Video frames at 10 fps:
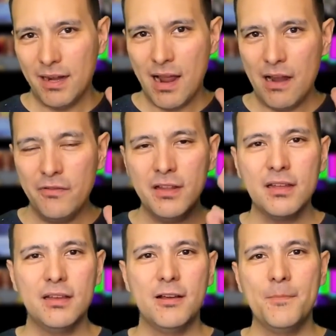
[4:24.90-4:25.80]
that are
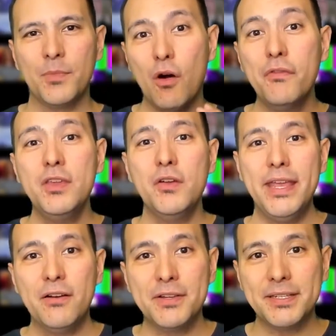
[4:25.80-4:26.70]
hovering over your
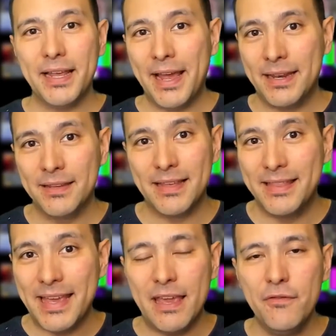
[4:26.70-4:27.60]
ears, and
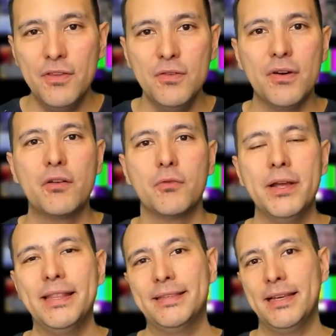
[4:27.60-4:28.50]
they give you a
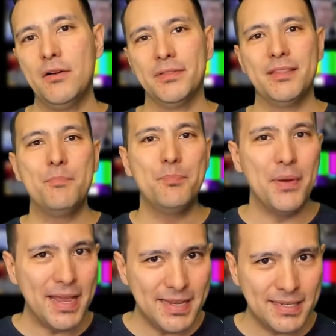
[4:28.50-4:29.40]
great sound. The
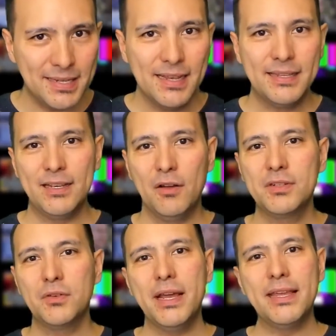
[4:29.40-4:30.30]
bass
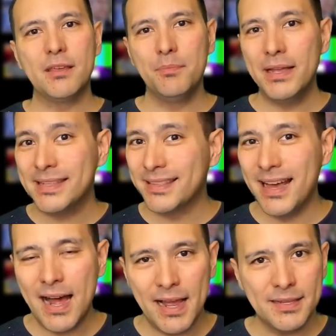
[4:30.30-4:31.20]
sounds great, the mids,
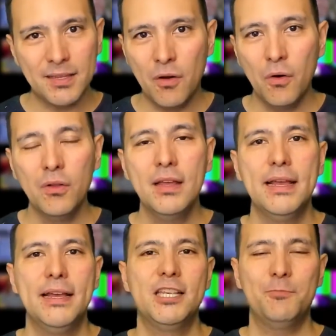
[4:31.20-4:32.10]
the highs, the whole
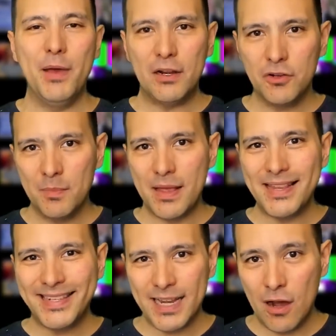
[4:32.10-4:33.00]
spectrum
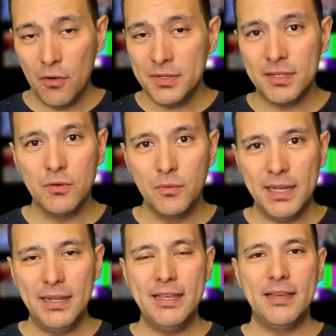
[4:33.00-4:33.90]
sounds
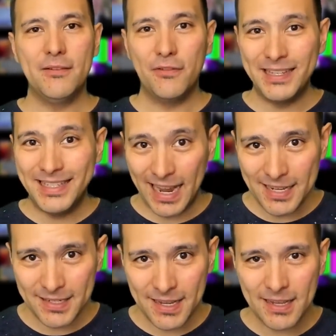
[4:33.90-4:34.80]
really
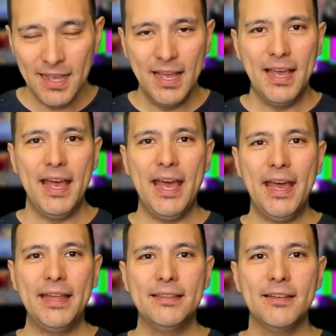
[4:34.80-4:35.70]
fantastic.
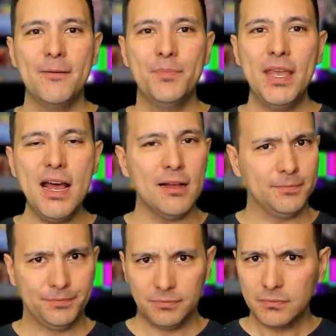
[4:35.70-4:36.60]
And yeah,